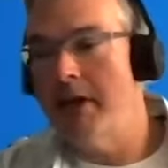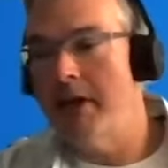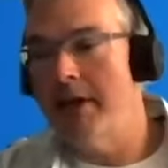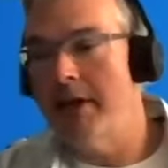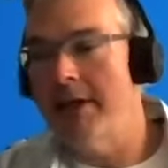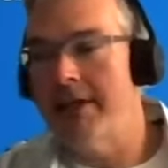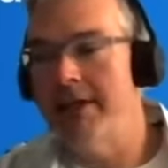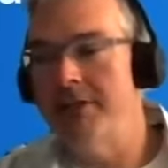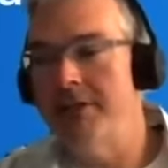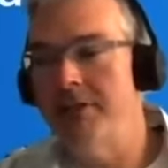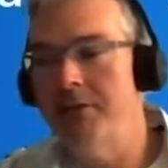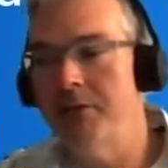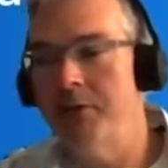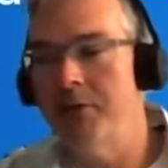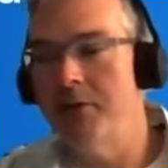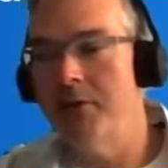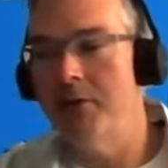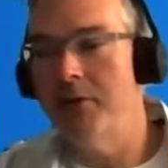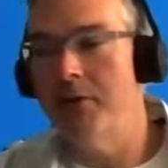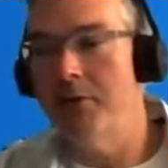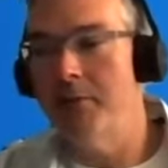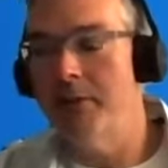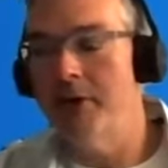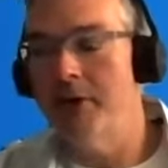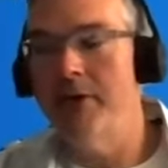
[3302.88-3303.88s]
ICE to
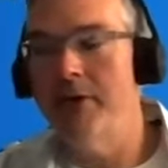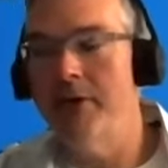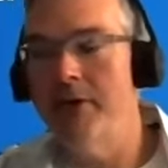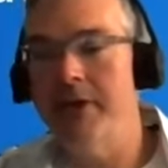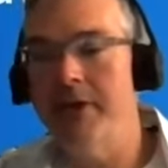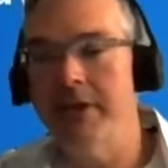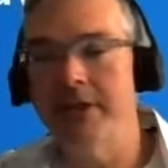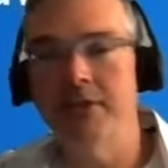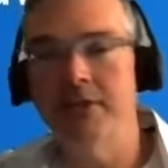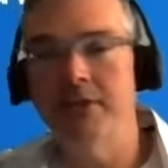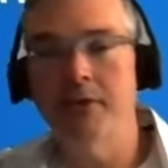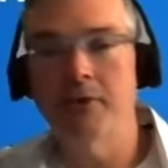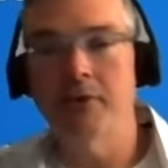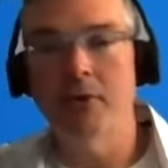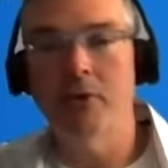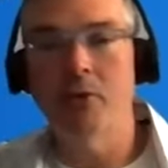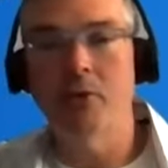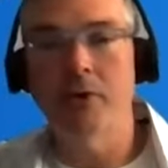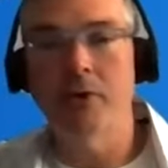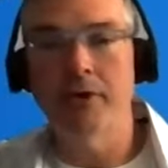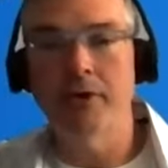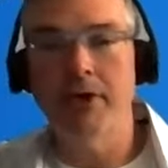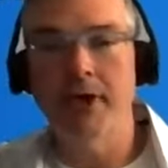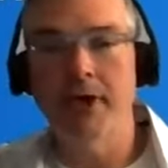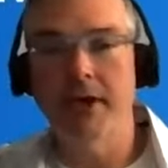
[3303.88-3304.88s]
their burden. So the
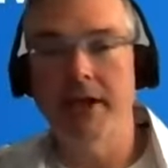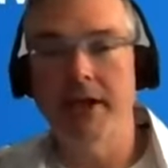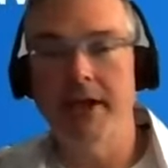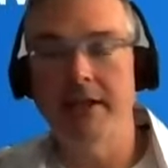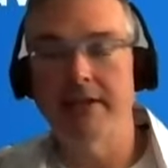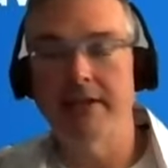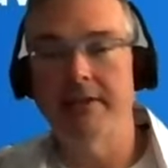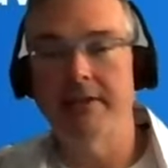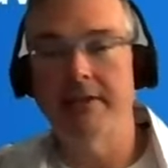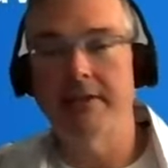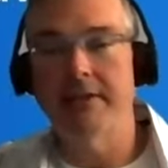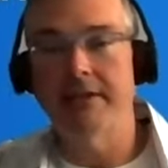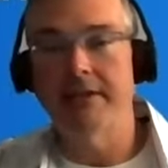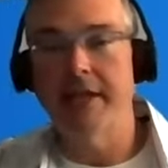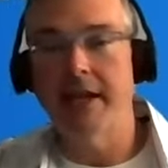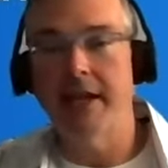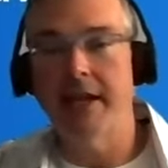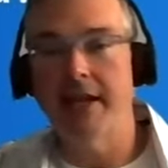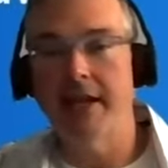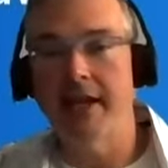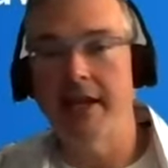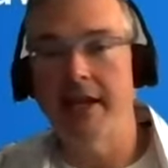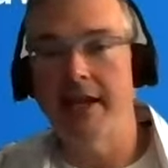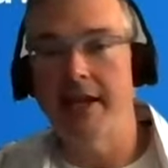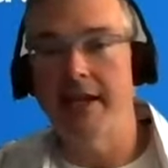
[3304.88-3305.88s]
court then has to set
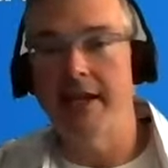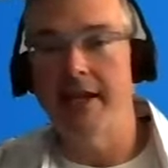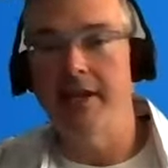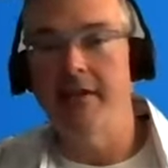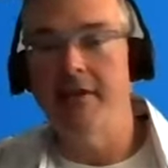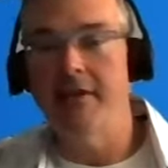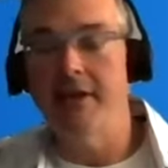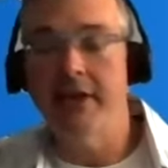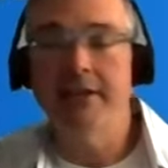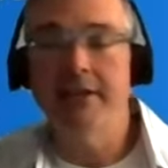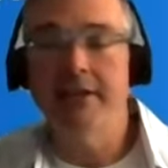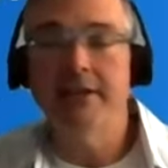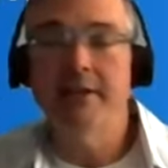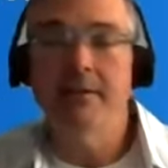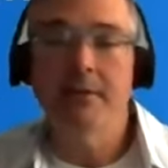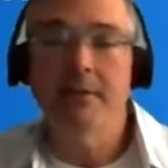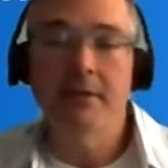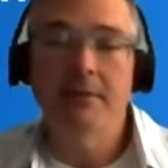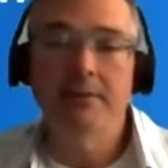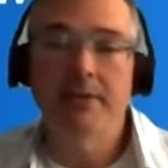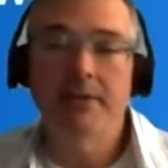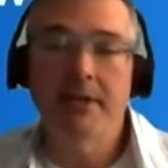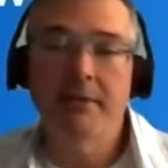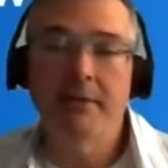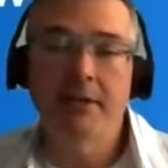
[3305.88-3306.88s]
a hearing, and
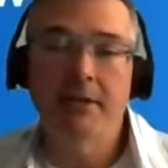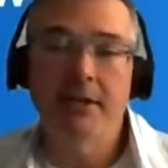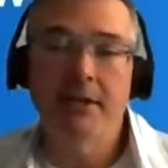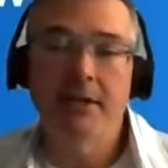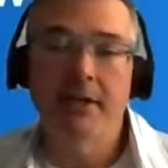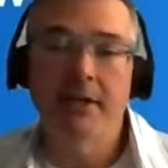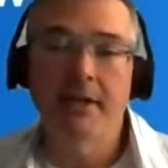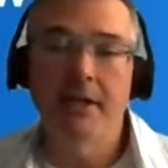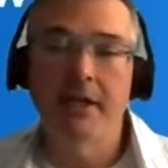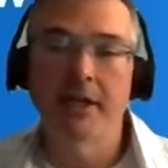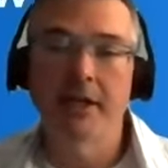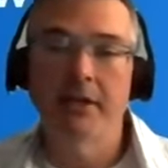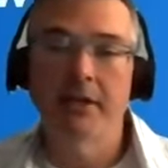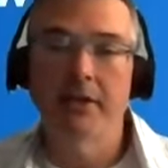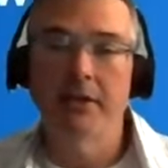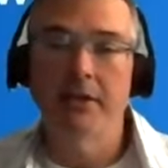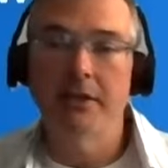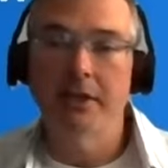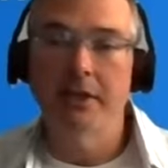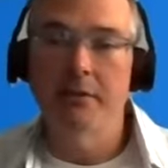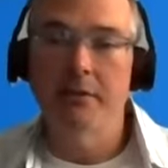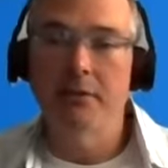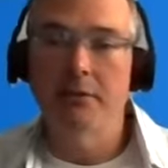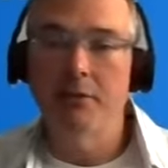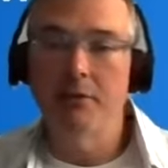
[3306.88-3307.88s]
sometimes they might
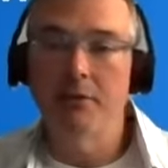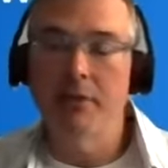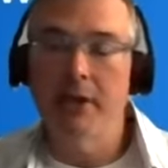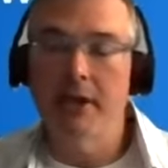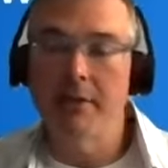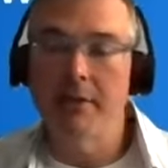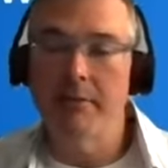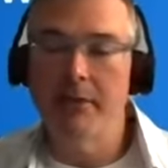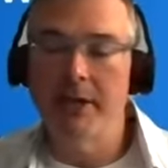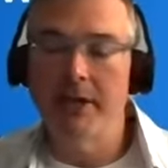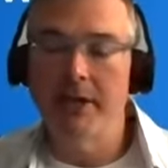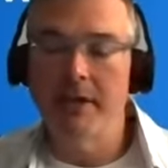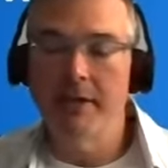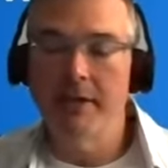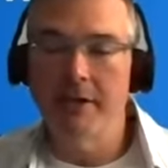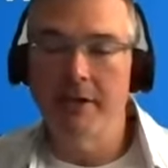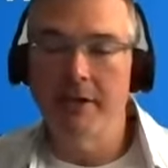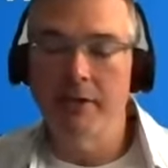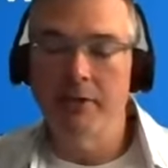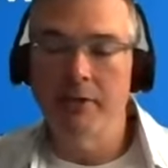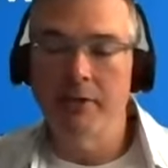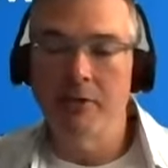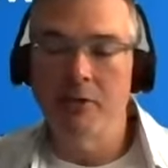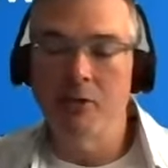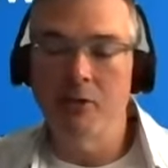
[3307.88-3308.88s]
do that immediately,
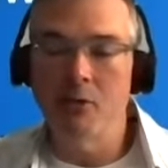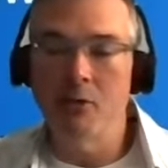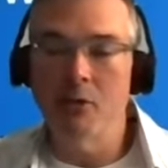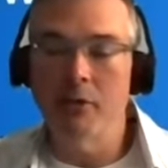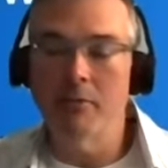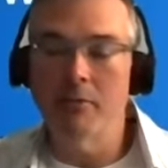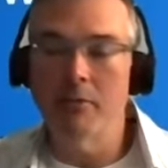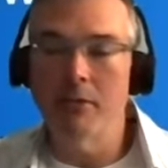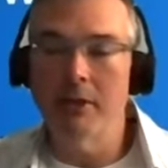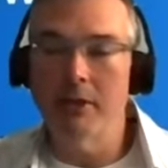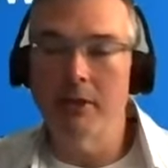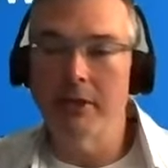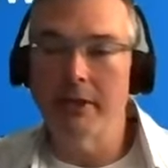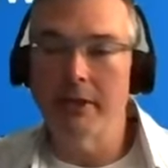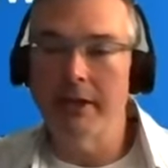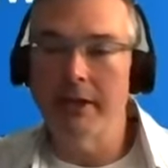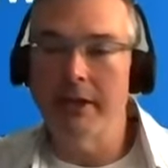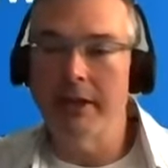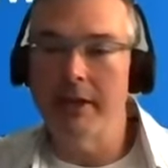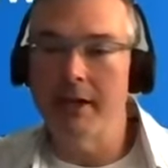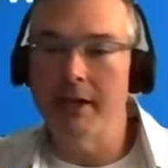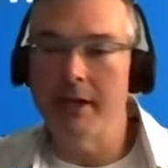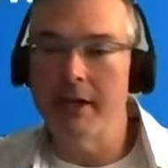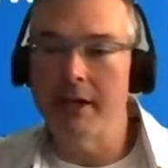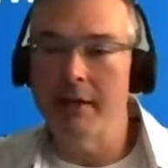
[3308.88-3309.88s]
although
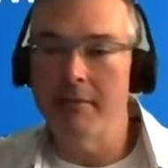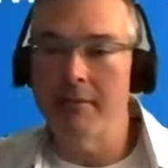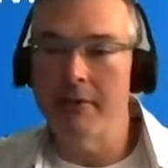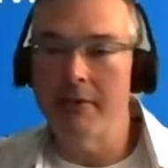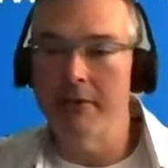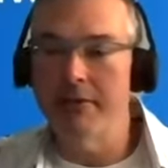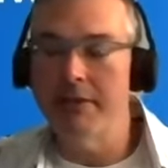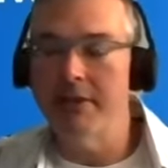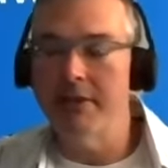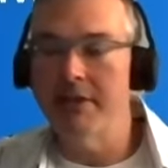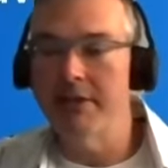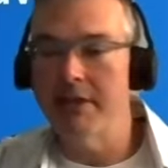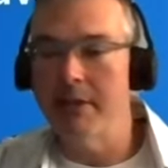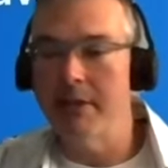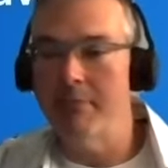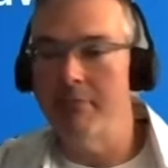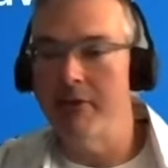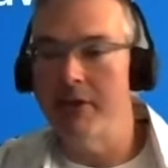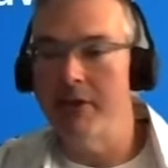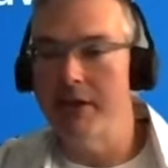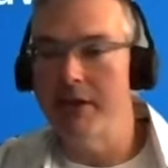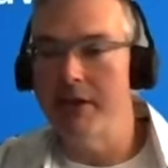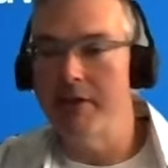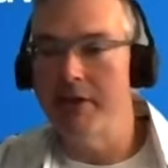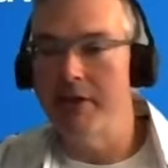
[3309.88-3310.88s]
normally there's a
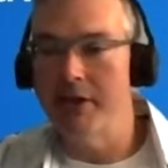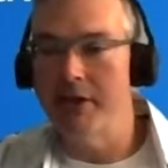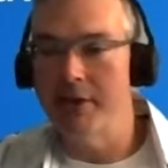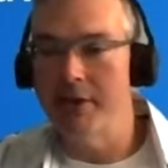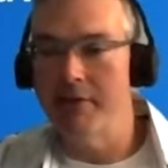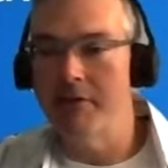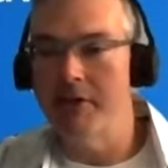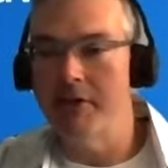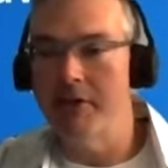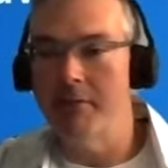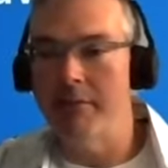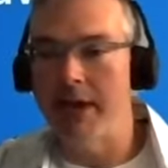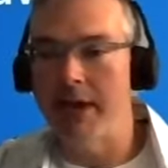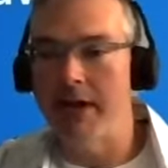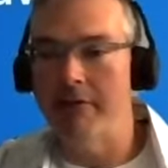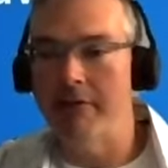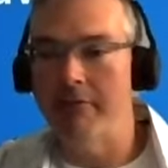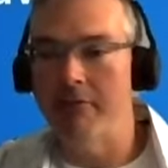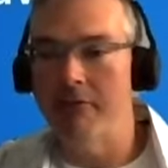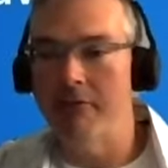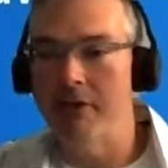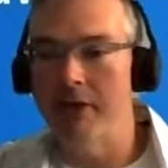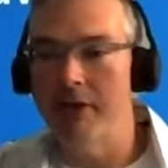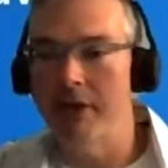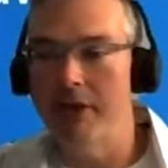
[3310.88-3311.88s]
separate hearing. You have to come back
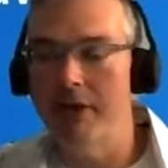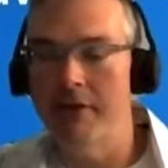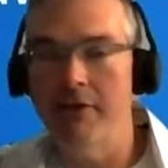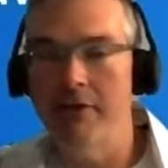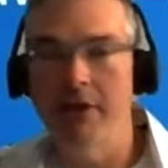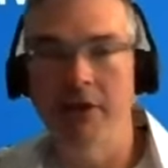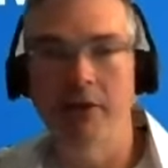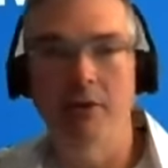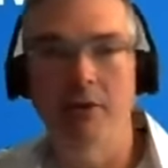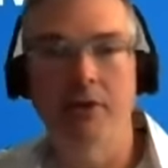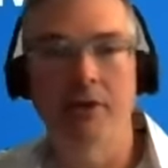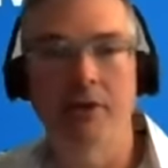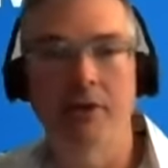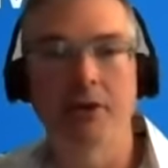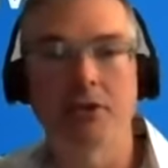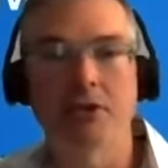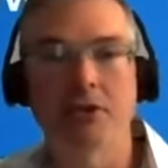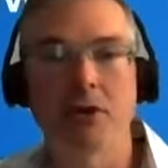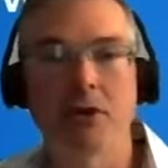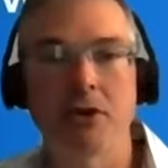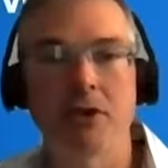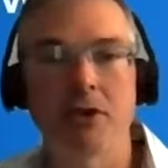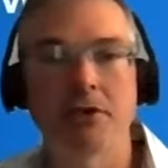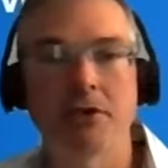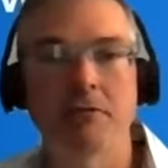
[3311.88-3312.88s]
for a hearing on the
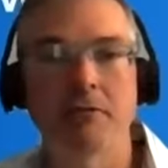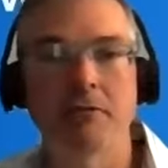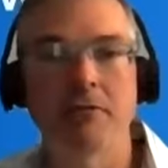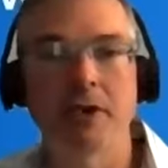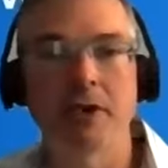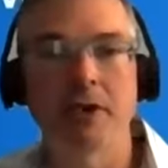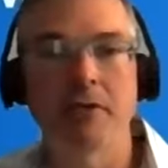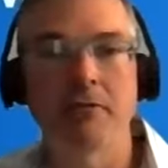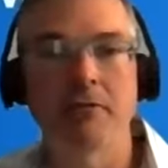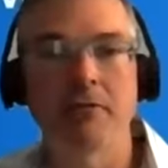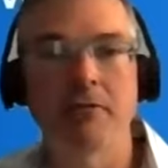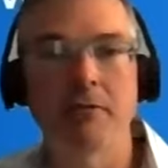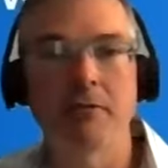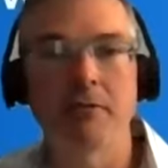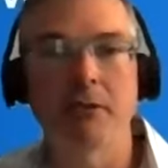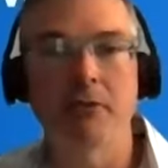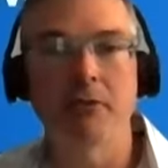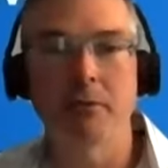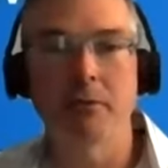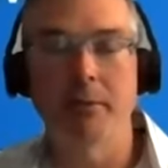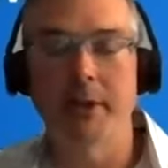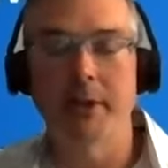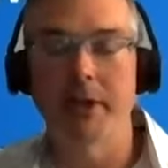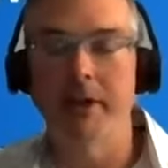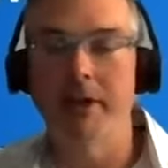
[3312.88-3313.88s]
charge of
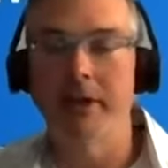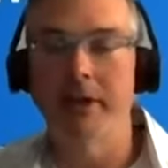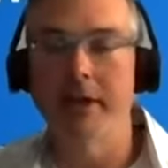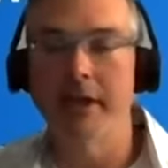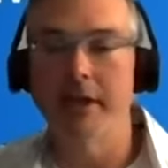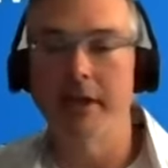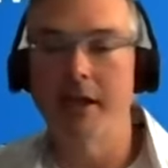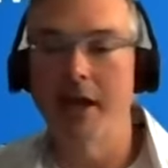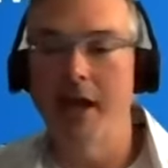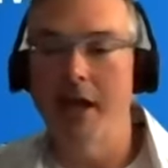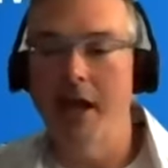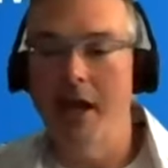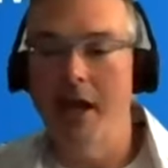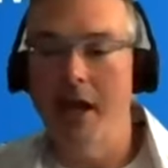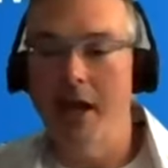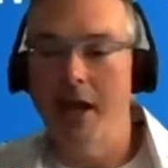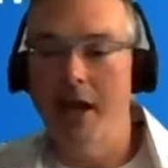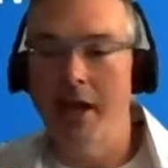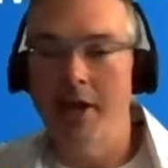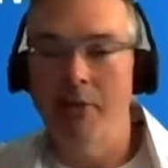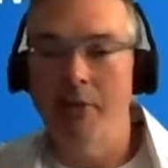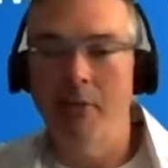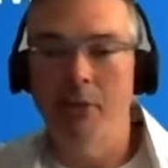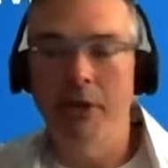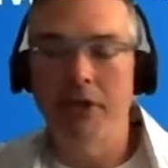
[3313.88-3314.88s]
removability,
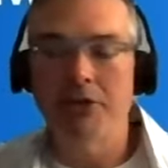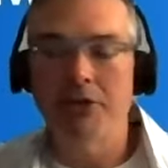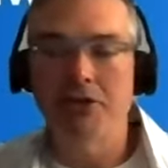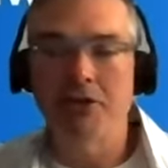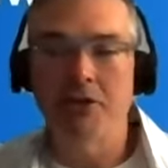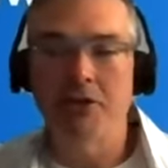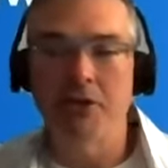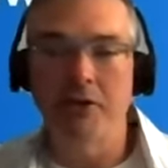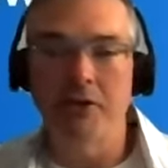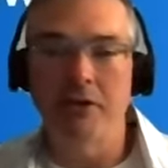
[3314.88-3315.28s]
in which